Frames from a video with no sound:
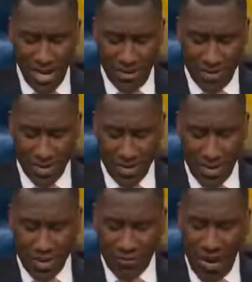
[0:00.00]
11.
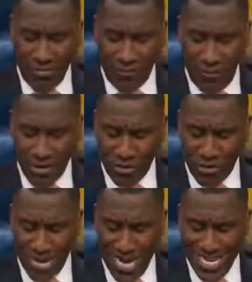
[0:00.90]
Travis
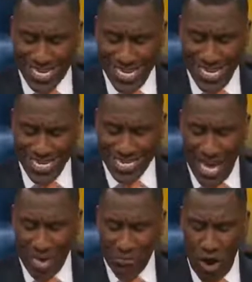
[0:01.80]
Frederick was 18.
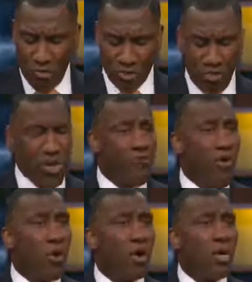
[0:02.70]
Zach Martin was
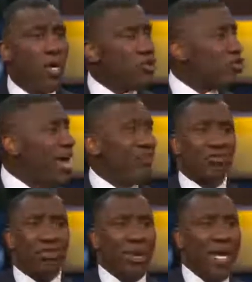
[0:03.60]
24. So
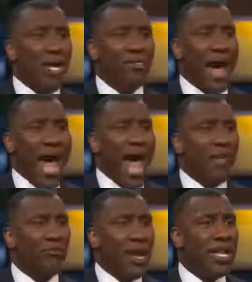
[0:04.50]
that's 3 of the
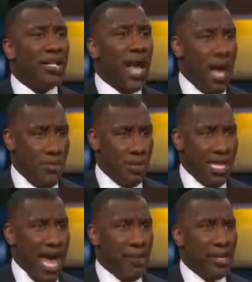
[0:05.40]
highest rated
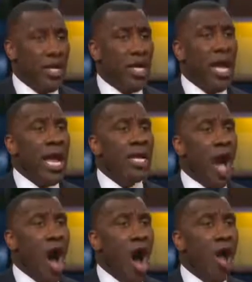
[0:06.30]
linemen
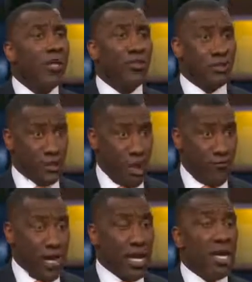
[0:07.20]
in all of the
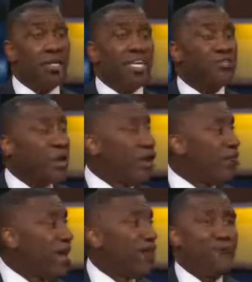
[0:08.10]
survey. They
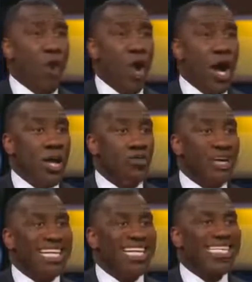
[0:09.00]
surveyed
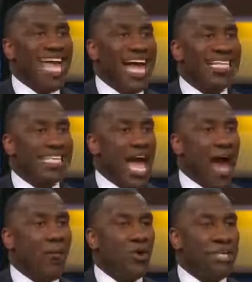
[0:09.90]
400. Dallas
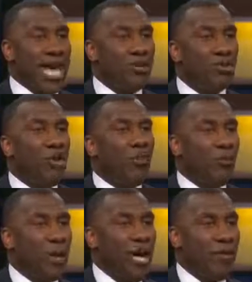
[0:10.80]
Cowboys have
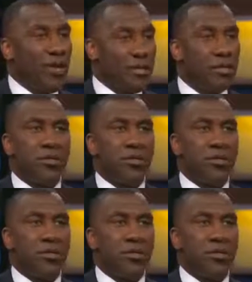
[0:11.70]
3 of